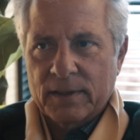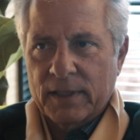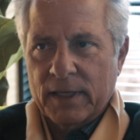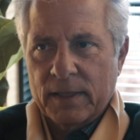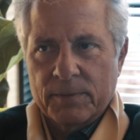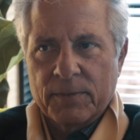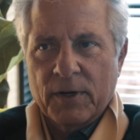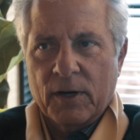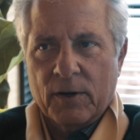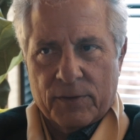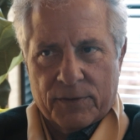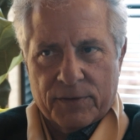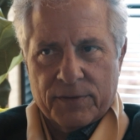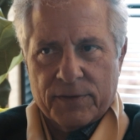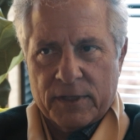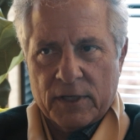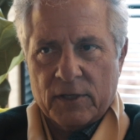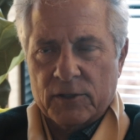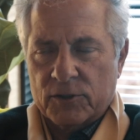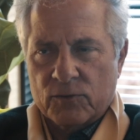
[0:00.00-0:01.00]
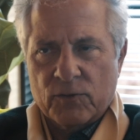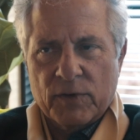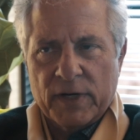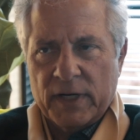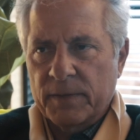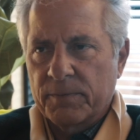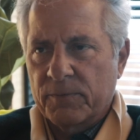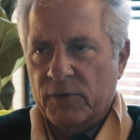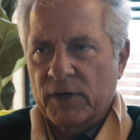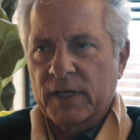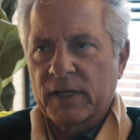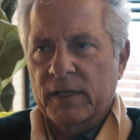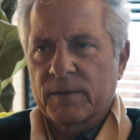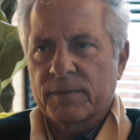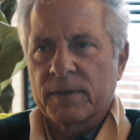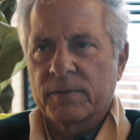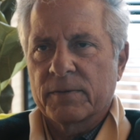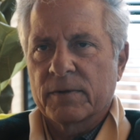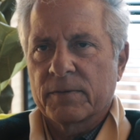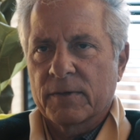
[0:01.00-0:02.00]
in both. There's really
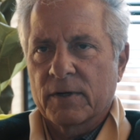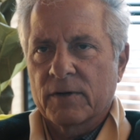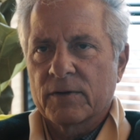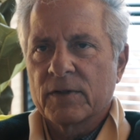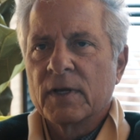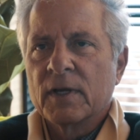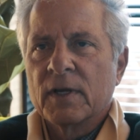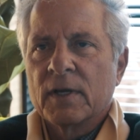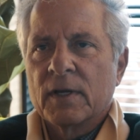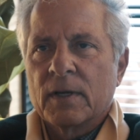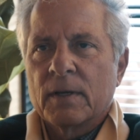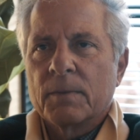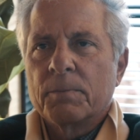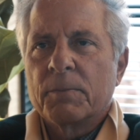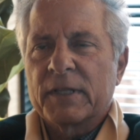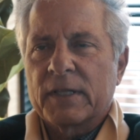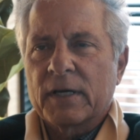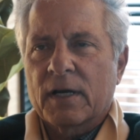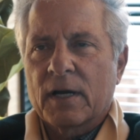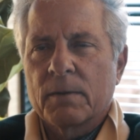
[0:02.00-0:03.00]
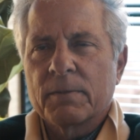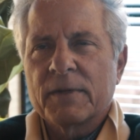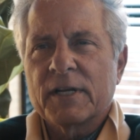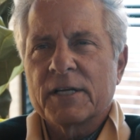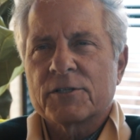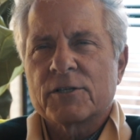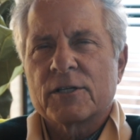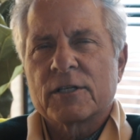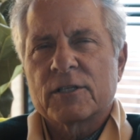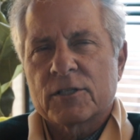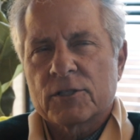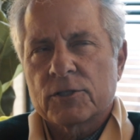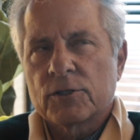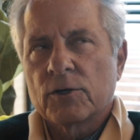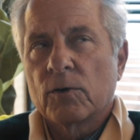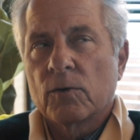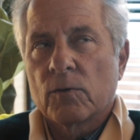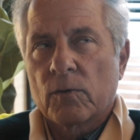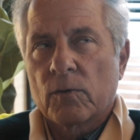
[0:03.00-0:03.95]
brilliant people in both. But the combination is so